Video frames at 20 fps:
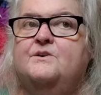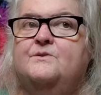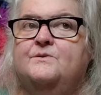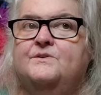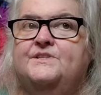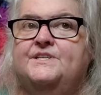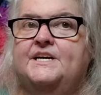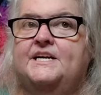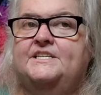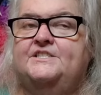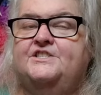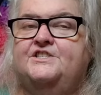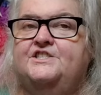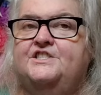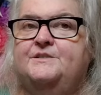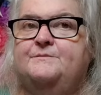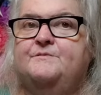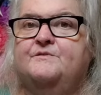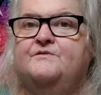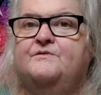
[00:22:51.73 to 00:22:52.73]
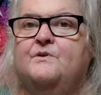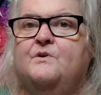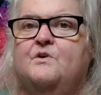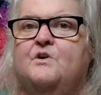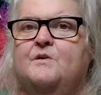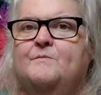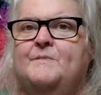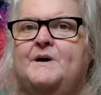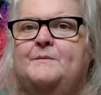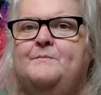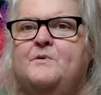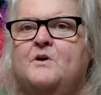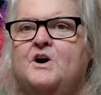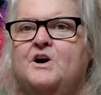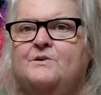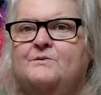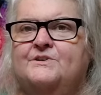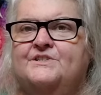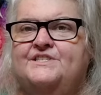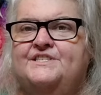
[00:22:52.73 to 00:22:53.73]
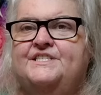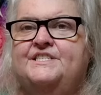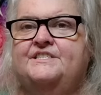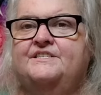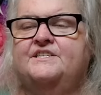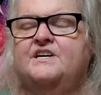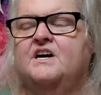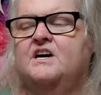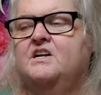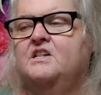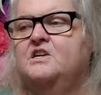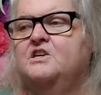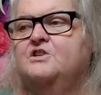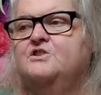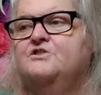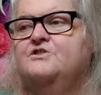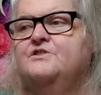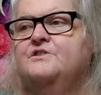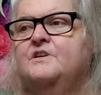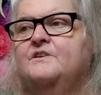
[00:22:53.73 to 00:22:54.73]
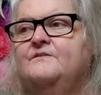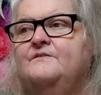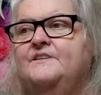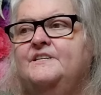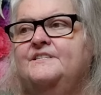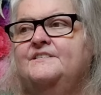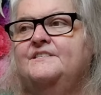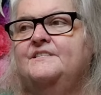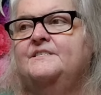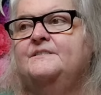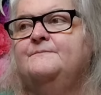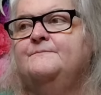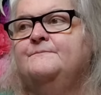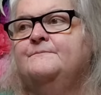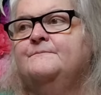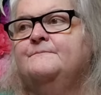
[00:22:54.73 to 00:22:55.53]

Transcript: with the agency before, my part was $10 a visit.